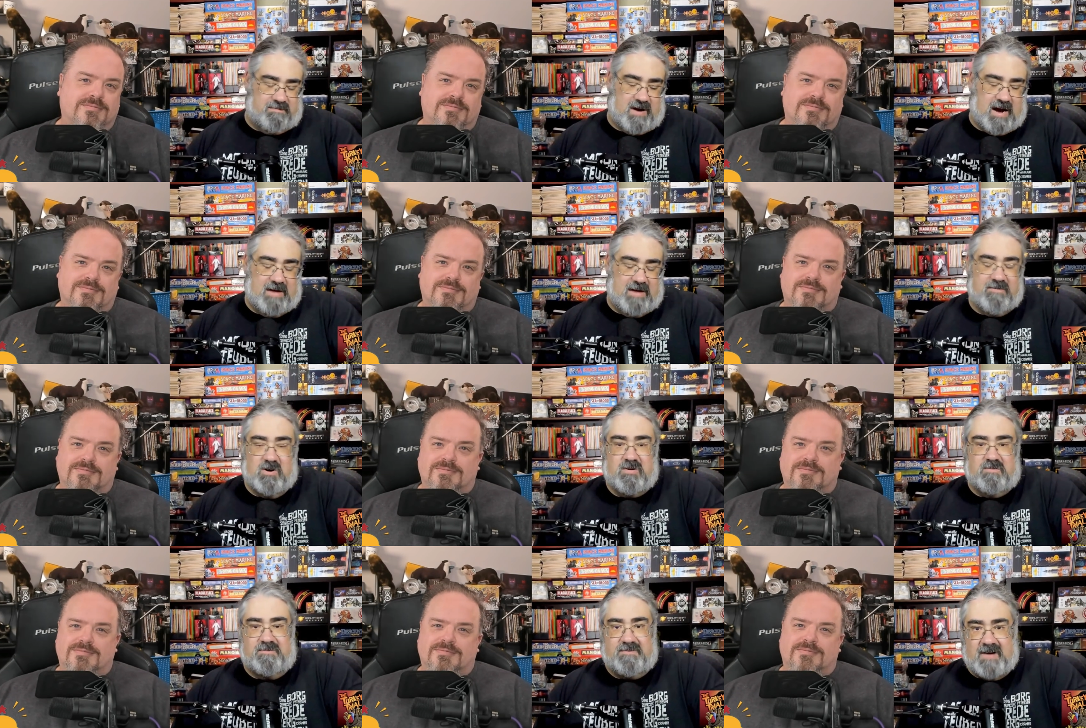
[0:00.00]
Speaker 1: five
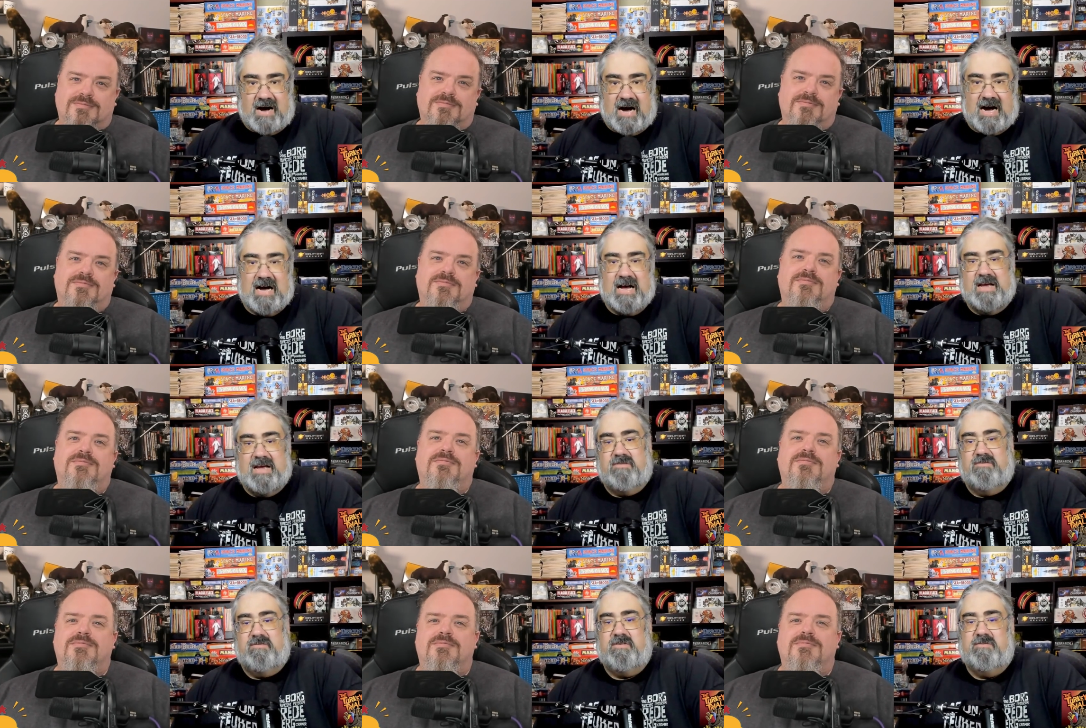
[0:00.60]
out of
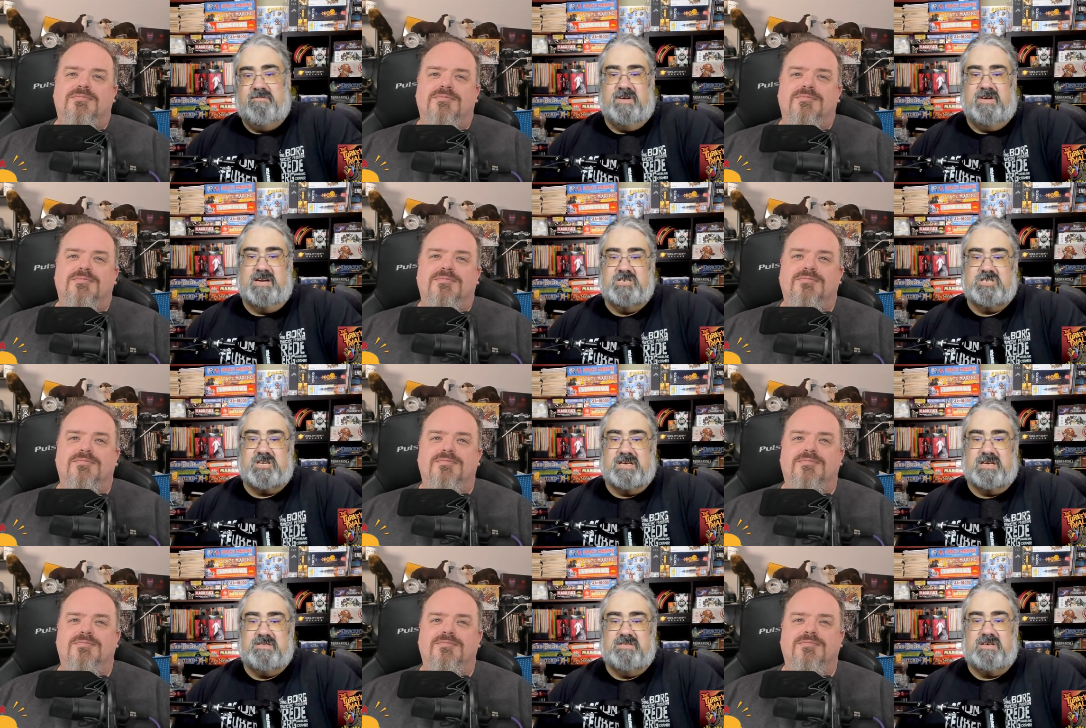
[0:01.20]
five,
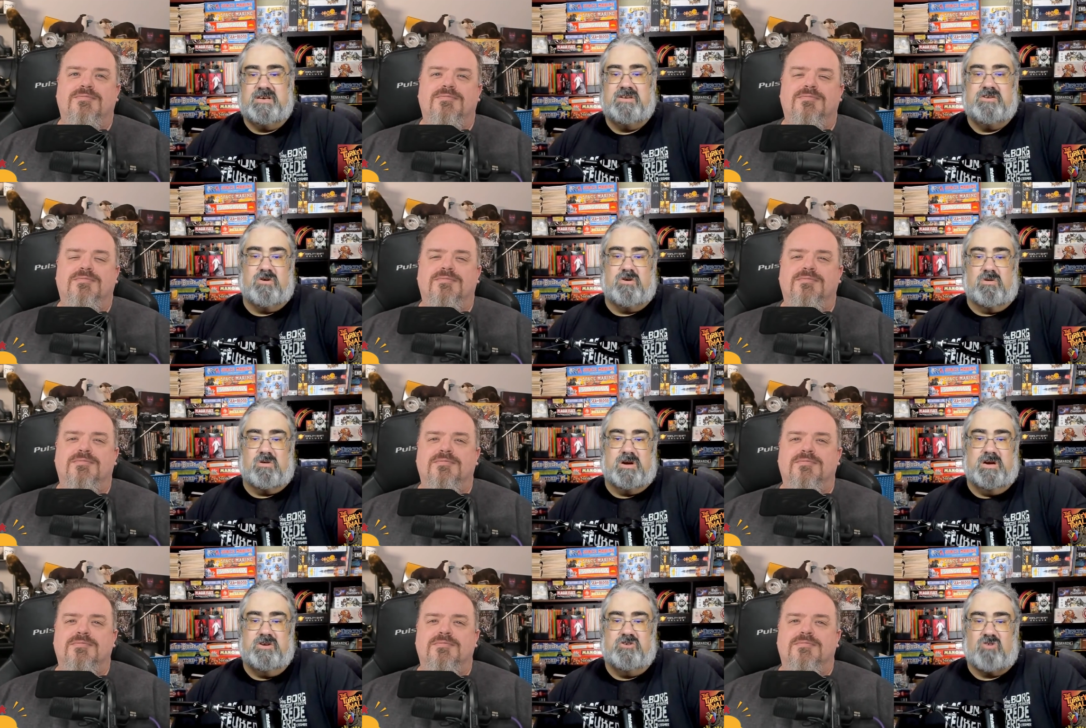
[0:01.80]
finishing the
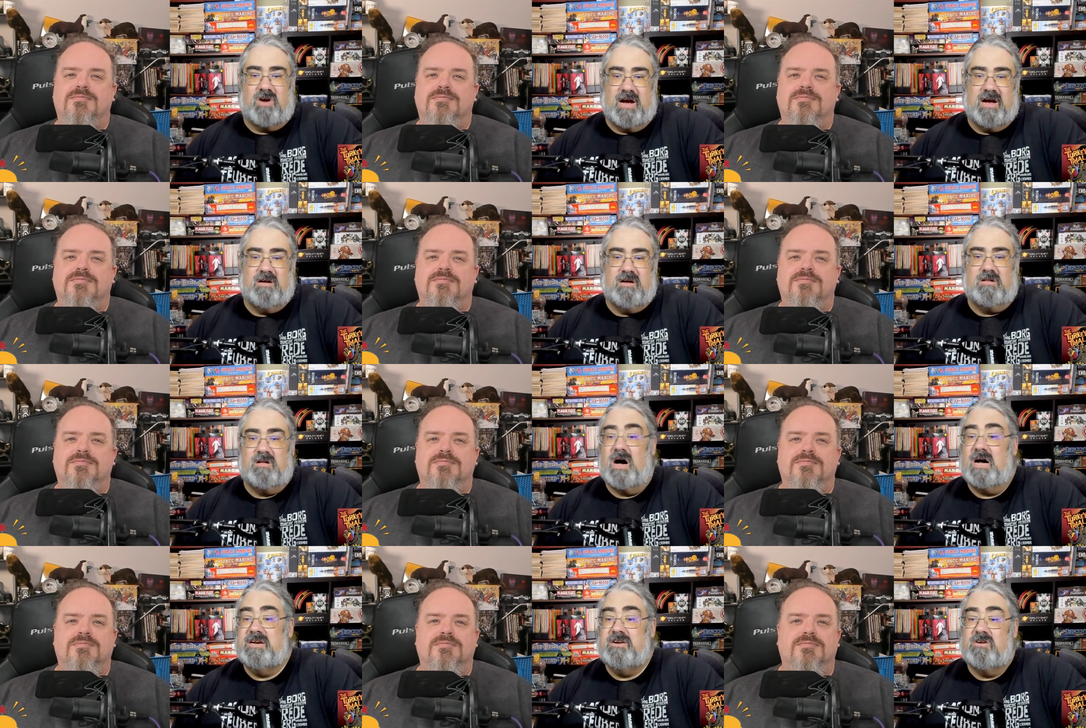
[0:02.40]
turkey
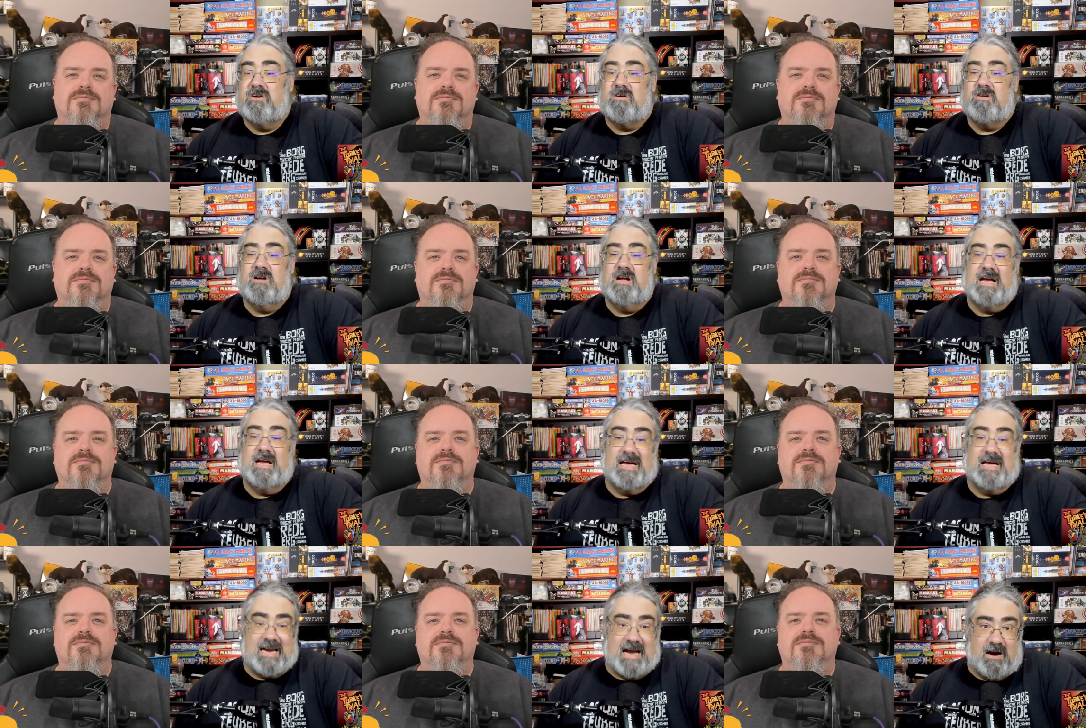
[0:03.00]
trial under
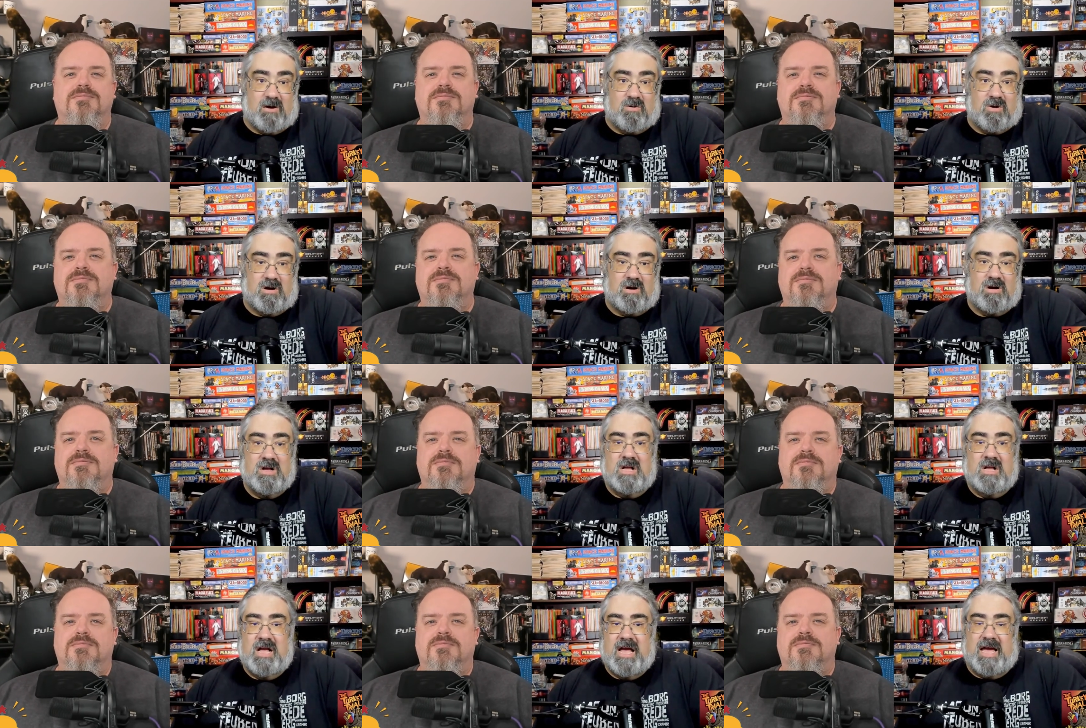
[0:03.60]
an hour
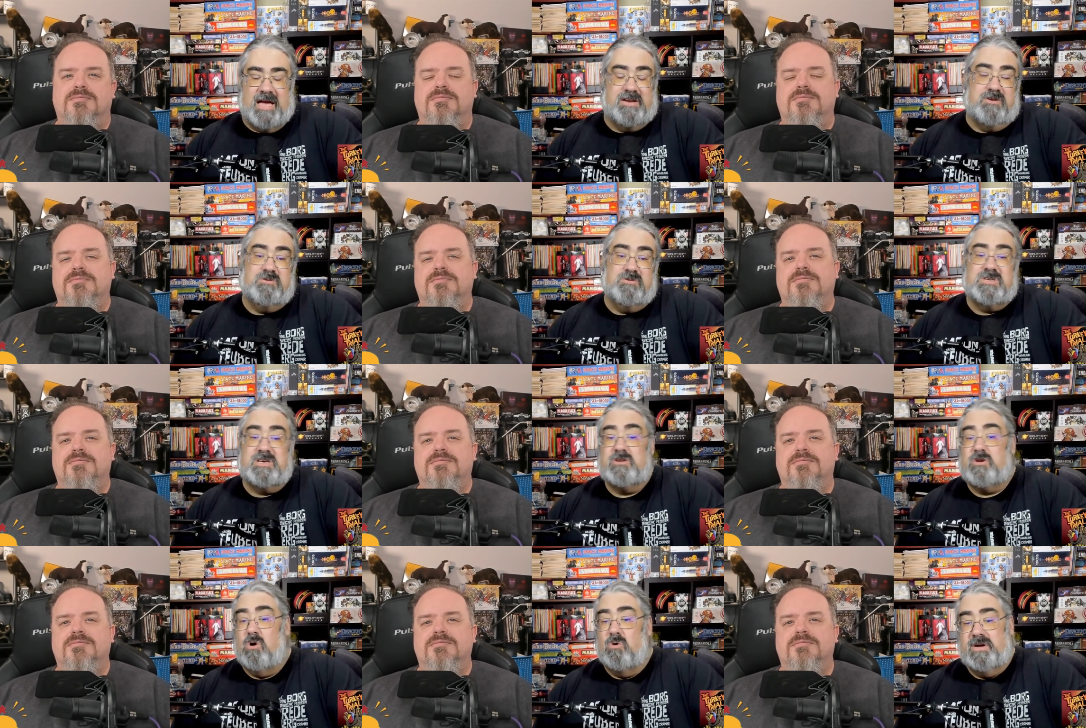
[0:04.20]
and
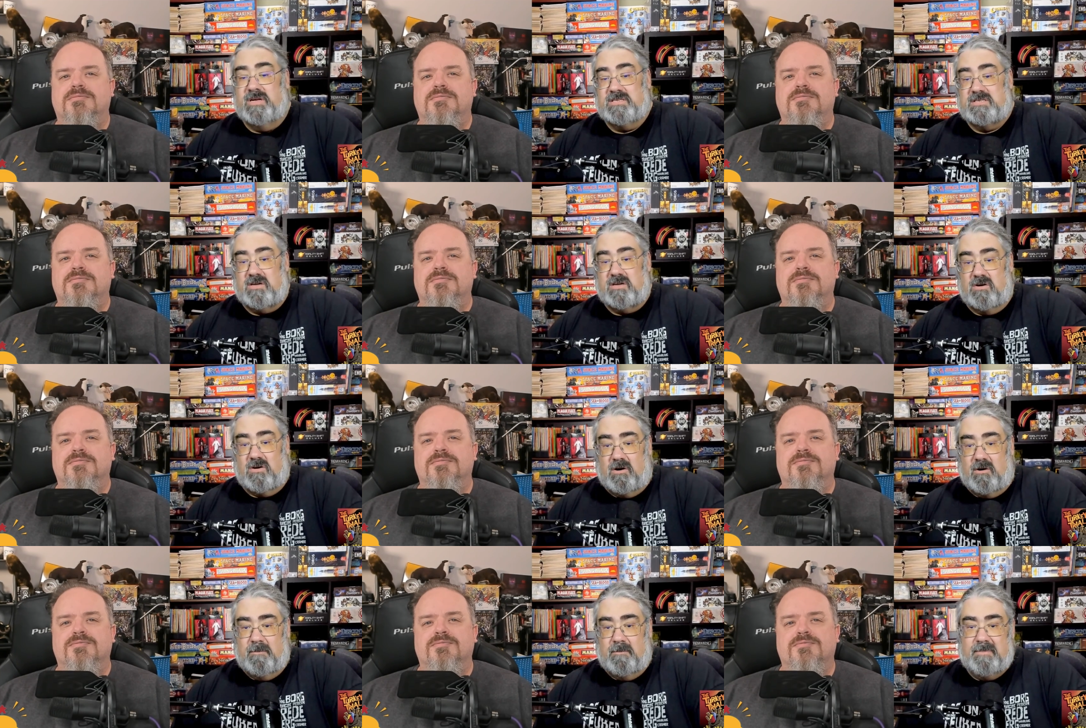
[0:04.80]
using no hints at
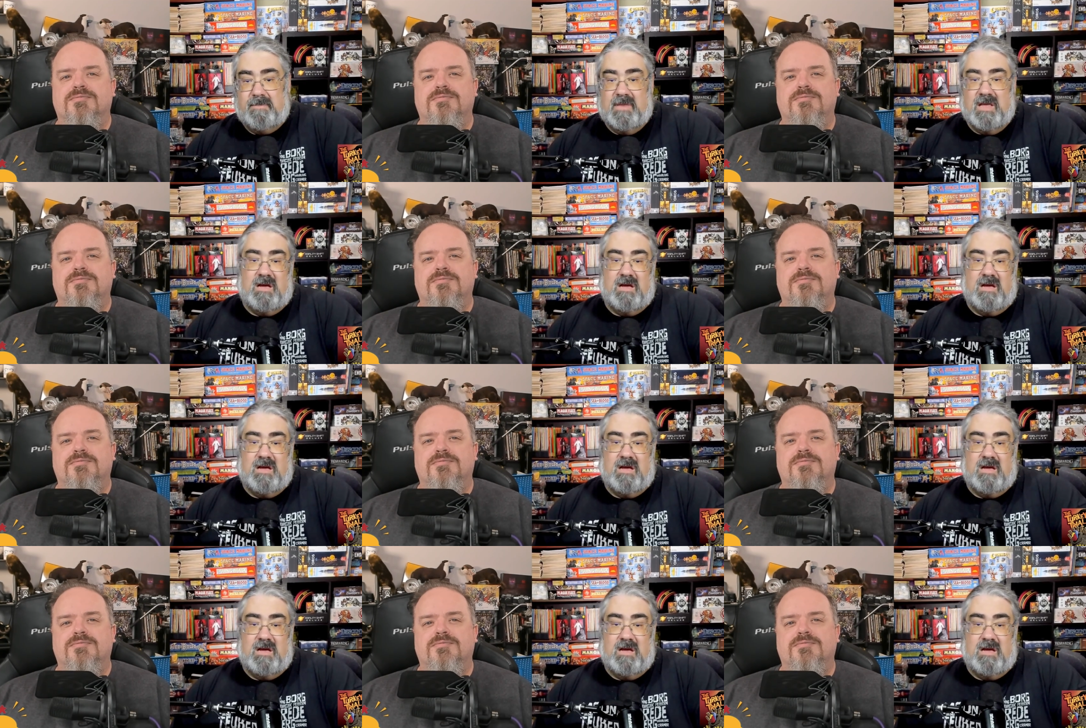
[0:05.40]
all.